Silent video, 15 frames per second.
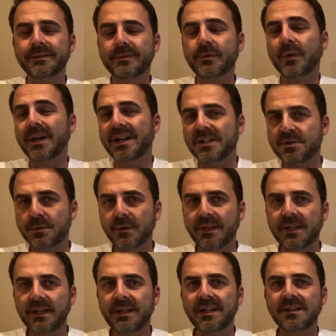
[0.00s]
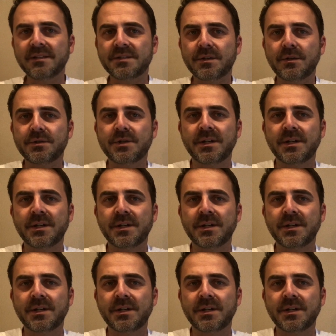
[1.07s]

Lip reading: gradually in the search